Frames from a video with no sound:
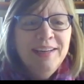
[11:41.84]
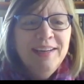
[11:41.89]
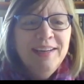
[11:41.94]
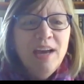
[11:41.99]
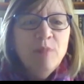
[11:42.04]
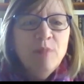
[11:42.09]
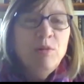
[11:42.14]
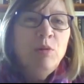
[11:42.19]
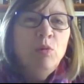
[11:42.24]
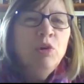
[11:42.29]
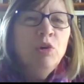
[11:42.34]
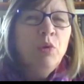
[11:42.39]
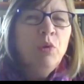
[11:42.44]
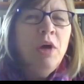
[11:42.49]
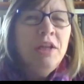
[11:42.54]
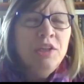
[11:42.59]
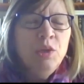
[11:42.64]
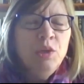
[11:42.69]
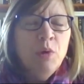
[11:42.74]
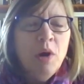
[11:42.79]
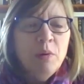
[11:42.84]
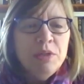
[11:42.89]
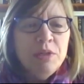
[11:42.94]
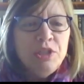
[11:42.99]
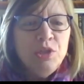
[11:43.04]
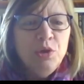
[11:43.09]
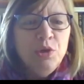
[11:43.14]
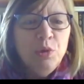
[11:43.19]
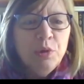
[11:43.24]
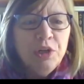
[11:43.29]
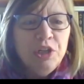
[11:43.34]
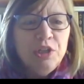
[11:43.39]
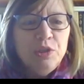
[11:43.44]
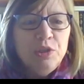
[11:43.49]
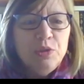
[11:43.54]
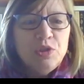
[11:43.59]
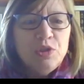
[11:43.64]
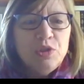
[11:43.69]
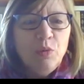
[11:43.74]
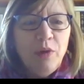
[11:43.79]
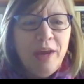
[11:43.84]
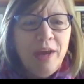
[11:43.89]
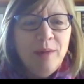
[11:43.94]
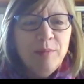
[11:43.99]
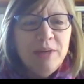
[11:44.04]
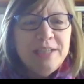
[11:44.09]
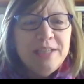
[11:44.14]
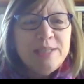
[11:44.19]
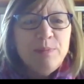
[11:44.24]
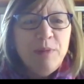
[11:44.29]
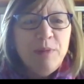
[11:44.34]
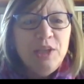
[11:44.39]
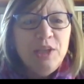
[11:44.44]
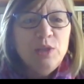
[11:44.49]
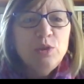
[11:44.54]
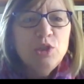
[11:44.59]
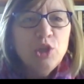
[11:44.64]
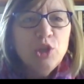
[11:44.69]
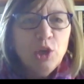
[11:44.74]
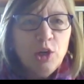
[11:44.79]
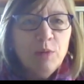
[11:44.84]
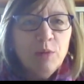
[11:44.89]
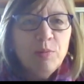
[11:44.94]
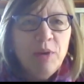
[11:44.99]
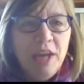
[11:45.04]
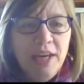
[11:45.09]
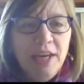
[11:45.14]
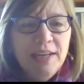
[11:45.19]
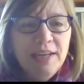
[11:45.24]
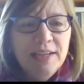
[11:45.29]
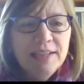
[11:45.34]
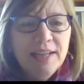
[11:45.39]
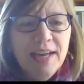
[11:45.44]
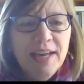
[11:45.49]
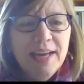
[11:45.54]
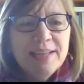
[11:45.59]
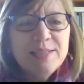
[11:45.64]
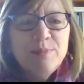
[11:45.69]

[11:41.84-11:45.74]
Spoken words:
I mean, you always knew you were going to do ceramics, but you took a painting class